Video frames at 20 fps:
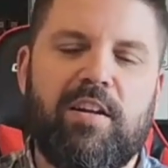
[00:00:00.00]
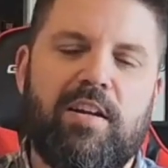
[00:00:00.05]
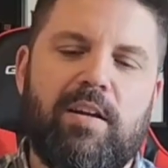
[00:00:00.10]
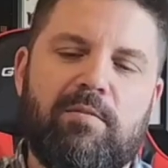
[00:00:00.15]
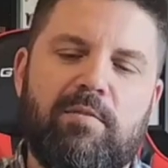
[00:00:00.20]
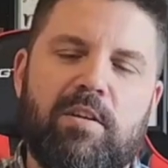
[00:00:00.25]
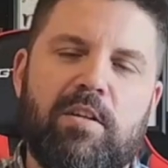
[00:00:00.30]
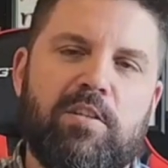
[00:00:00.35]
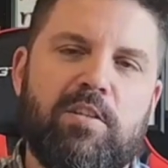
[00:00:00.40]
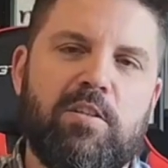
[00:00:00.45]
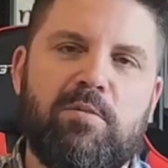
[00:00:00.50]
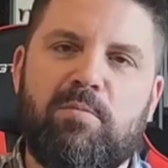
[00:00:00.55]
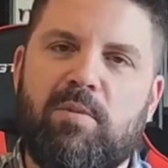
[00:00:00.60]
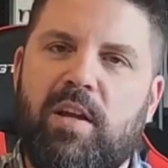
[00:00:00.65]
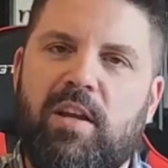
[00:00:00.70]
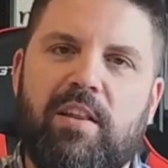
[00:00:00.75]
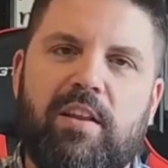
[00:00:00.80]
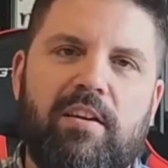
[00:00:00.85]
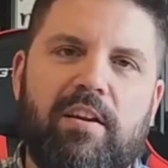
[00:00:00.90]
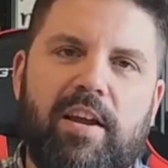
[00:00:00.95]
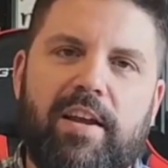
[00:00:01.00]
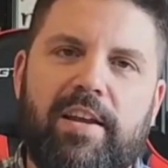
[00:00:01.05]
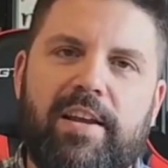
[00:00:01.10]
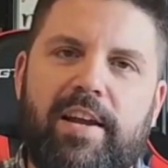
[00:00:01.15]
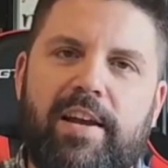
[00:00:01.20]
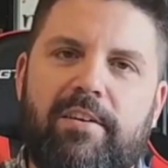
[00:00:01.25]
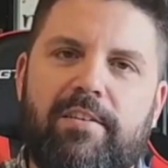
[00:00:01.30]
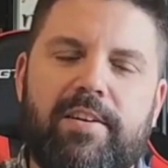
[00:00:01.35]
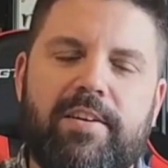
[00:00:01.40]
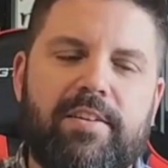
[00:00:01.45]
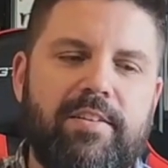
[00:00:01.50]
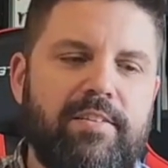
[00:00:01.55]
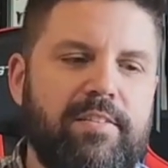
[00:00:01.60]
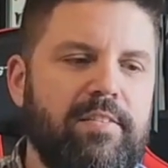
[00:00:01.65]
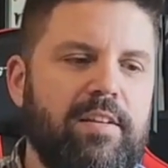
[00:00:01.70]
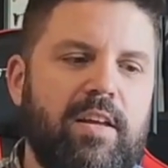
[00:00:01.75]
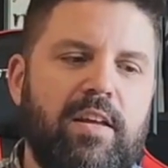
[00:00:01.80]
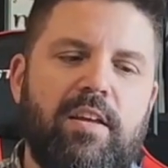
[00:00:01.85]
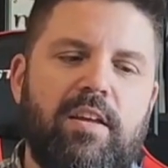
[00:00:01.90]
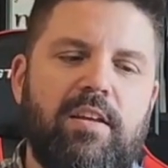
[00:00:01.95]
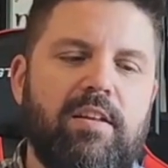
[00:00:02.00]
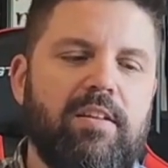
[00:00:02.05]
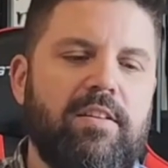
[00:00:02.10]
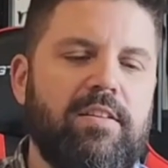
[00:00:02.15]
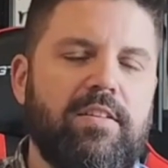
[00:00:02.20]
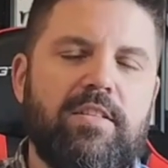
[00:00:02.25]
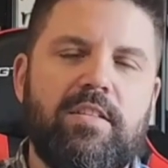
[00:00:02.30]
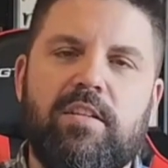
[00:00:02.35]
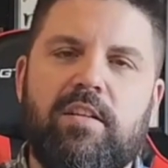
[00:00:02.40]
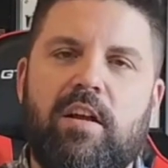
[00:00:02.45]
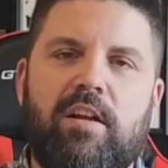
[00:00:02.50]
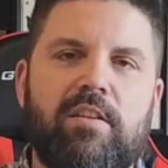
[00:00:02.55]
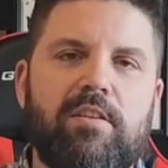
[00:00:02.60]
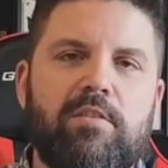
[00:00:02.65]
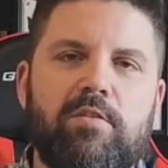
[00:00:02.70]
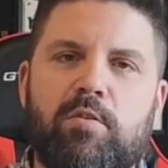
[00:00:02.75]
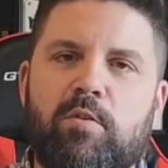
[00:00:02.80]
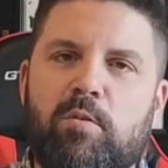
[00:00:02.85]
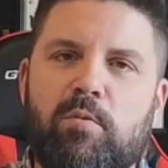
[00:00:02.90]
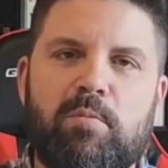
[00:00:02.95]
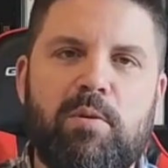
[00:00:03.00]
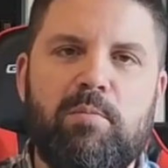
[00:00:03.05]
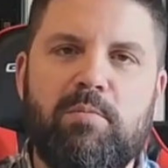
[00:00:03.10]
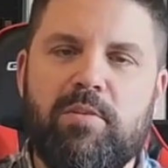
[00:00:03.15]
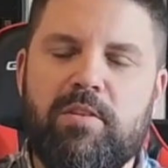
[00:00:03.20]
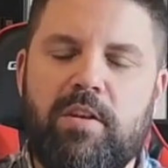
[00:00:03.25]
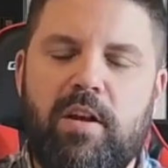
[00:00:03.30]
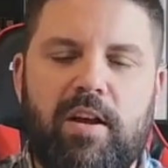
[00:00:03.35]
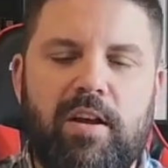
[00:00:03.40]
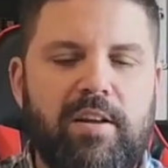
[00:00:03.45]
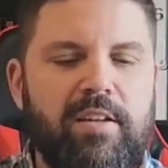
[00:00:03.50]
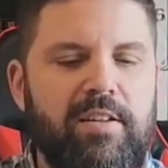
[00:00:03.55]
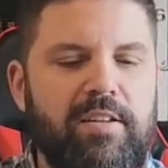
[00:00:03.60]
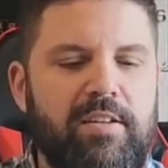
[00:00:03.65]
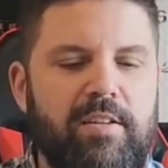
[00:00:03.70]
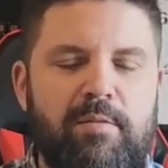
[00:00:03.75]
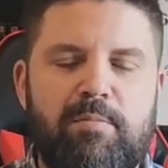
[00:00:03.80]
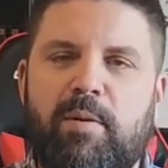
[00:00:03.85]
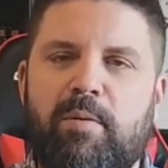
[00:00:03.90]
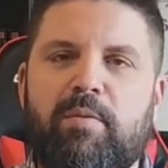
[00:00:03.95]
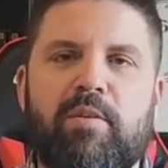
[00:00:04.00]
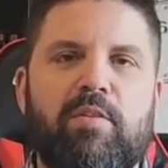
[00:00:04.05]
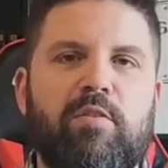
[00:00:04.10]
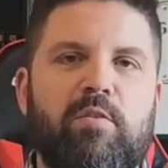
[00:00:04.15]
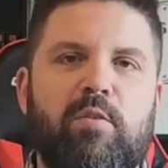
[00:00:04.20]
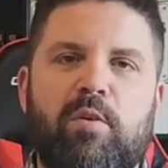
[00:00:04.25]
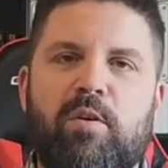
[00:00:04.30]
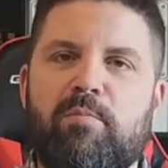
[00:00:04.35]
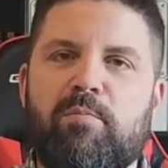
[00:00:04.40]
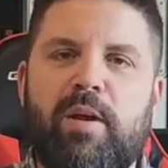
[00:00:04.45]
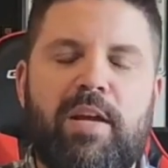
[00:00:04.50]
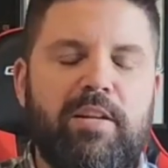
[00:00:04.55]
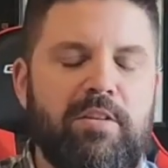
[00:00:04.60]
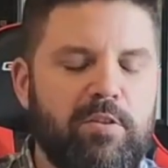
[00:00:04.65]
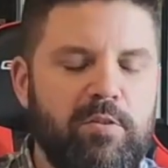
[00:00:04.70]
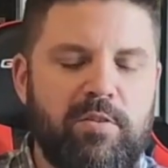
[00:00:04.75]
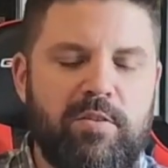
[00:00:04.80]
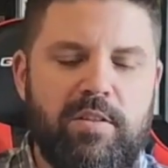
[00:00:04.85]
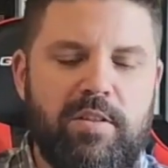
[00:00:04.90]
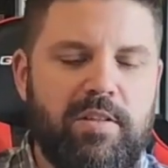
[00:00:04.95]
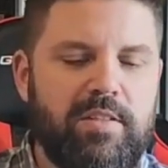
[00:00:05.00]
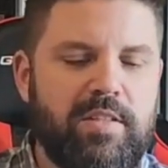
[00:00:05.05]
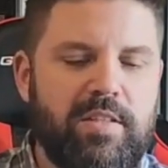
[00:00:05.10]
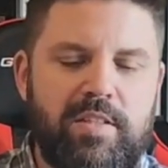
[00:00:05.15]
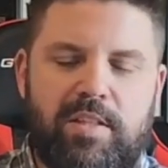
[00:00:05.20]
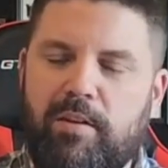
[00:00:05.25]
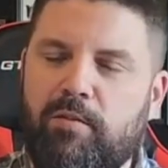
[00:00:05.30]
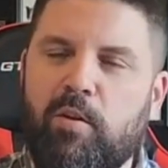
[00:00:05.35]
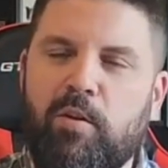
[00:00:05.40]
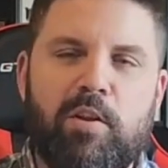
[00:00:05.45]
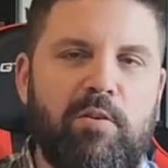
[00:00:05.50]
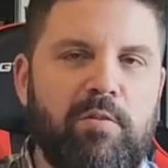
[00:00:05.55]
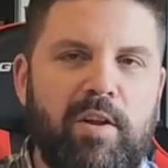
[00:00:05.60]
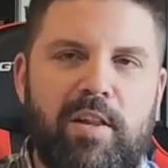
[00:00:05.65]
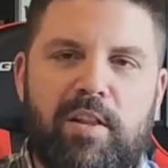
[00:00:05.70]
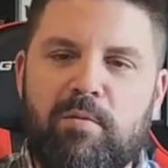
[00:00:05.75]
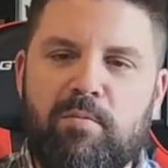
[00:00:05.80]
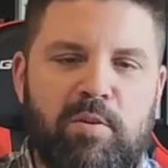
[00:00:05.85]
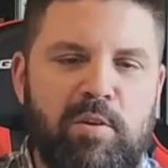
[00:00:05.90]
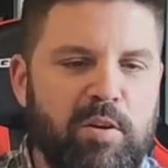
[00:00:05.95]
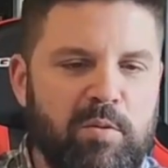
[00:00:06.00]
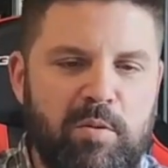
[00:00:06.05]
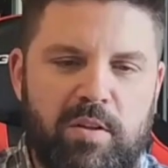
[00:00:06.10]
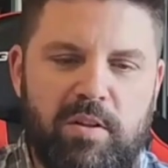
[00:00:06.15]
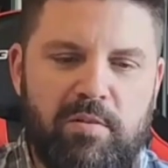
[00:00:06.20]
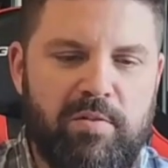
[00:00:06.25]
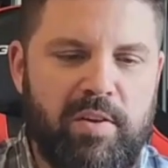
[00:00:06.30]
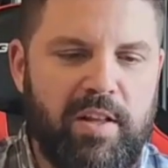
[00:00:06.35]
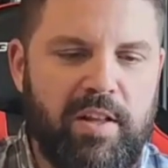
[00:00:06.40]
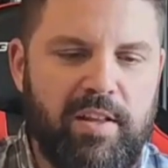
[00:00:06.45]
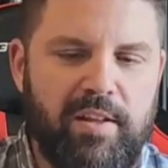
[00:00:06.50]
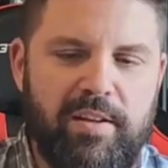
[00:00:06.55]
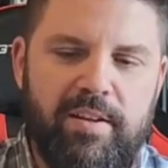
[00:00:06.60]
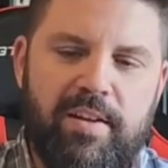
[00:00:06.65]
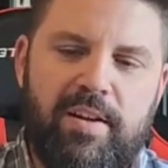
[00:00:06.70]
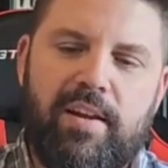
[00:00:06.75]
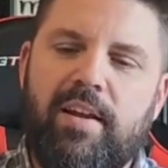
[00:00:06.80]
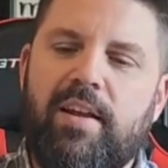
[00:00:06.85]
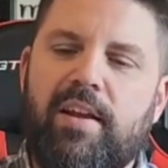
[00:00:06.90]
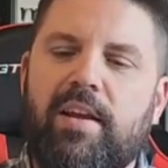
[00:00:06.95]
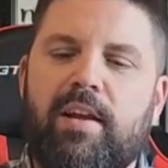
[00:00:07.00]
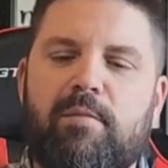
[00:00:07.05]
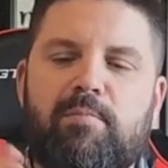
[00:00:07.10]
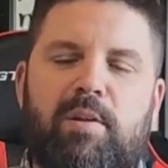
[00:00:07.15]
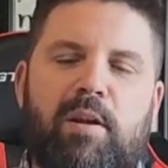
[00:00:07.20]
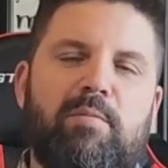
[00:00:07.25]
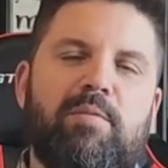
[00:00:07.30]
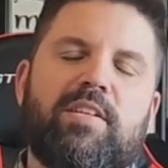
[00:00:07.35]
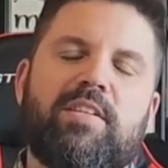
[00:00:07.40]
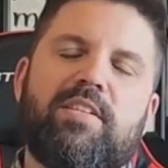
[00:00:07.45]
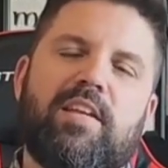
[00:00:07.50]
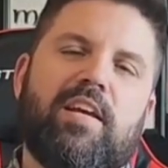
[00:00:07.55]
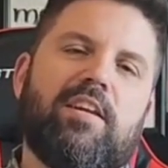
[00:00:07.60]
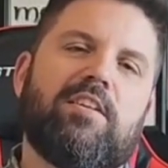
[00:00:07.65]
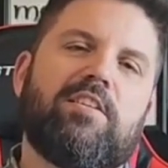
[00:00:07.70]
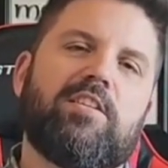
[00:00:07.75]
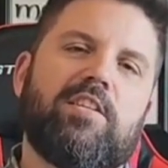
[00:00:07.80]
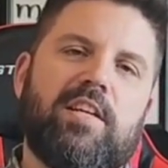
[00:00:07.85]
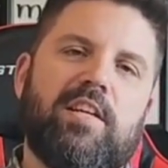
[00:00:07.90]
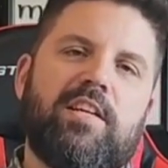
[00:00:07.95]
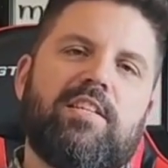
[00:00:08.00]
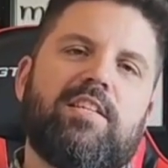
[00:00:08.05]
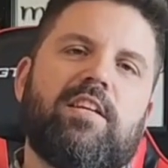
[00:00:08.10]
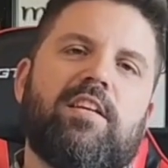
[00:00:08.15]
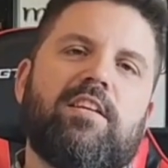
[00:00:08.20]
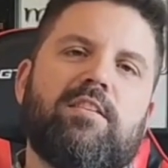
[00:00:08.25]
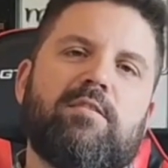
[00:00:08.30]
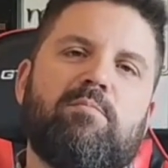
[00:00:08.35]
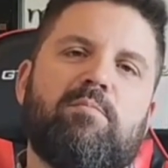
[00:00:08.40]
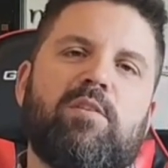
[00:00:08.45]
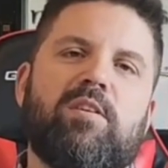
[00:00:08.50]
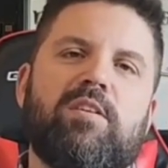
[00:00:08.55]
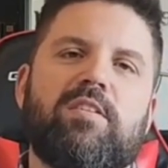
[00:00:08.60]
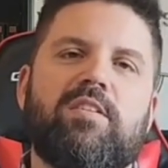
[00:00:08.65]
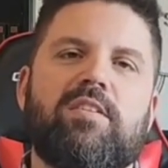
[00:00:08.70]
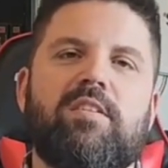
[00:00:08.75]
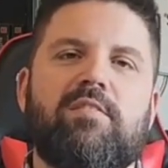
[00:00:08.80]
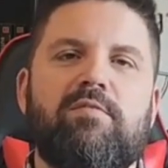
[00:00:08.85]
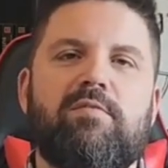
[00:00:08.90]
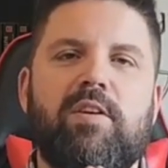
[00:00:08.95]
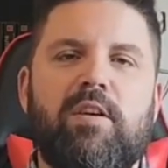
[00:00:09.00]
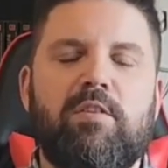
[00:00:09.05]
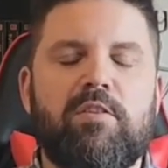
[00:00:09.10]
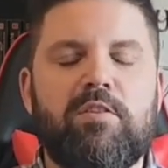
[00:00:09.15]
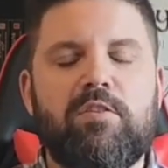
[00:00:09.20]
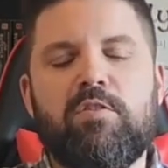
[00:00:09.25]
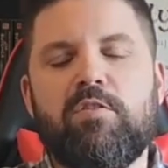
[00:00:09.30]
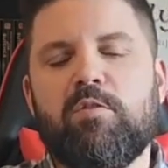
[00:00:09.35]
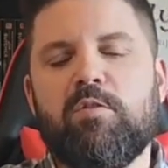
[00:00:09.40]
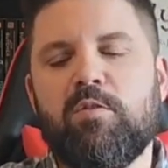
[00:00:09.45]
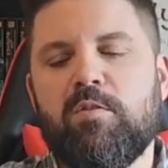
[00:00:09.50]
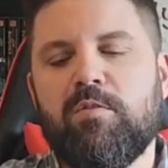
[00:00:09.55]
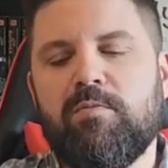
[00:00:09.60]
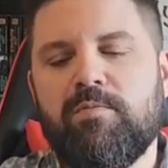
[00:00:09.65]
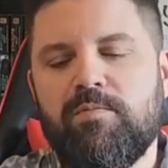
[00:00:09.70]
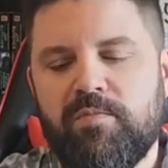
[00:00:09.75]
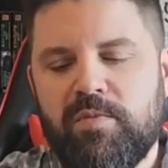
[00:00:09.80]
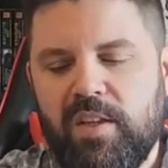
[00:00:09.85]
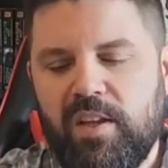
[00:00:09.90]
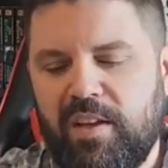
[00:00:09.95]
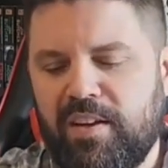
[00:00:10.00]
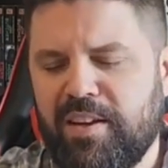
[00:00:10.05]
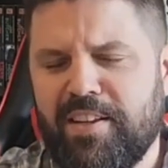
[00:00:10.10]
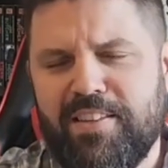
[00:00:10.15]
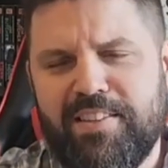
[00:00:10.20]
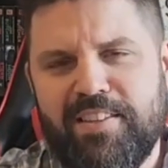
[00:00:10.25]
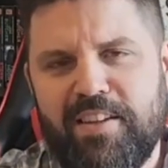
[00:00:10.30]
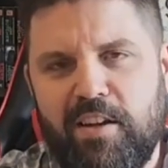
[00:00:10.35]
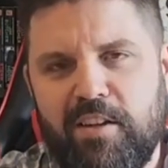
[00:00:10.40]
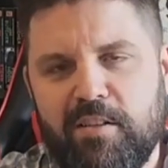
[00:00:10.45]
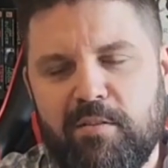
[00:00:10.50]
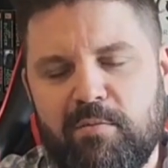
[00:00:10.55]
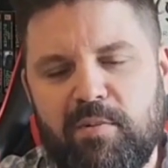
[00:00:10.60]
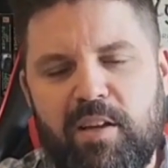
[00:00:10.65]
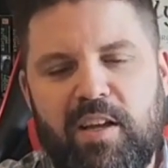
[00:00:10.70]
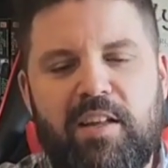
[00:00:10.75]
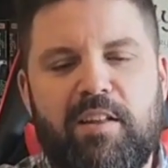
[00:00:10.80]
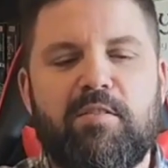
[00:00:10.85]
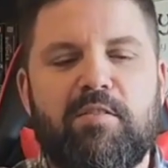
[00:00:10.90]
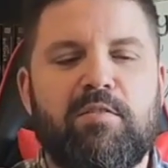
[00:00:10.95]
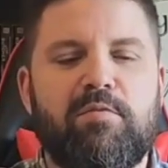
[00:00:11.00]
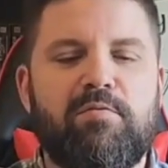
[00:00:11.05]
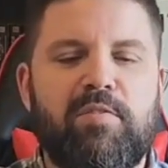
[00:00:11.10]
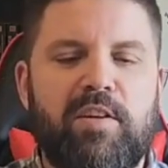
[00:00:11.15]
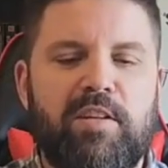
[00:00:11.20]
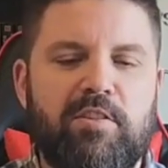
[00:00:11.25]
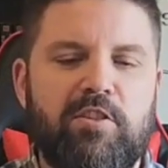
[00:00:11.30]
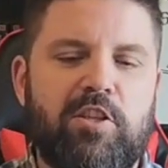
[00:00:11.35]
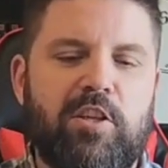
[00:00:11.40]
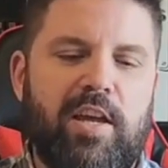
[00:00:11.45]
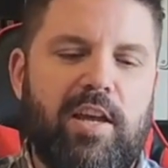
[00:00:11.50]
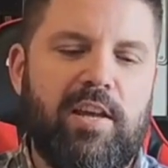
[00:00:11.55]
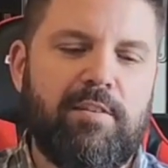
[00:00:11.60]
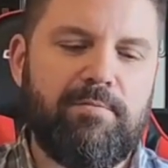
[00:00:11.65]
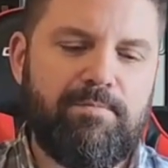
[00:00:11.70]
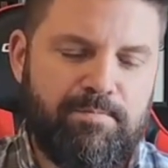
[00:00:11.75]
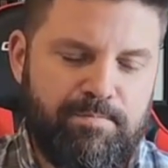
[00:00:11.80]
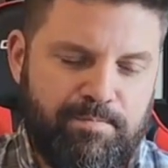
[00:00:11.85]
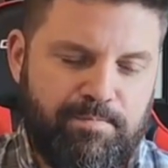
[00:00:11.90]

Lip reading: I'm going to just be on there hanging out and listen to all these cool people talk and maybe throw in my 2 cents, because I've only read the prequel novella, but I'm excited to get to his books very soon, and he's an awesome guy. That was a fun chat.